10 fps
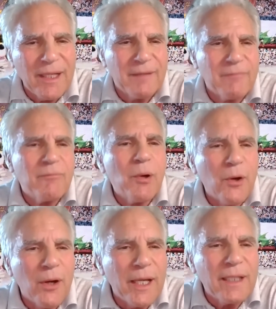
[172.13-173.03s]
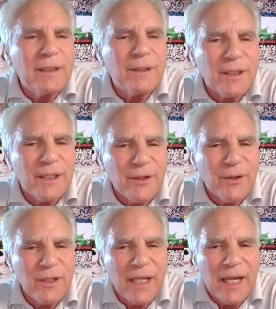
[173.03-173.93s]
And boy, look at
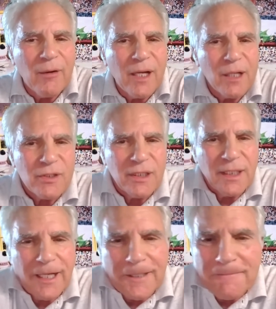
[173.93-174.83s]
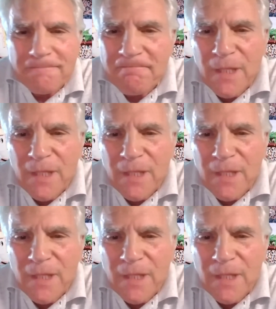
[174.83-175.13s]
her now, how she gained.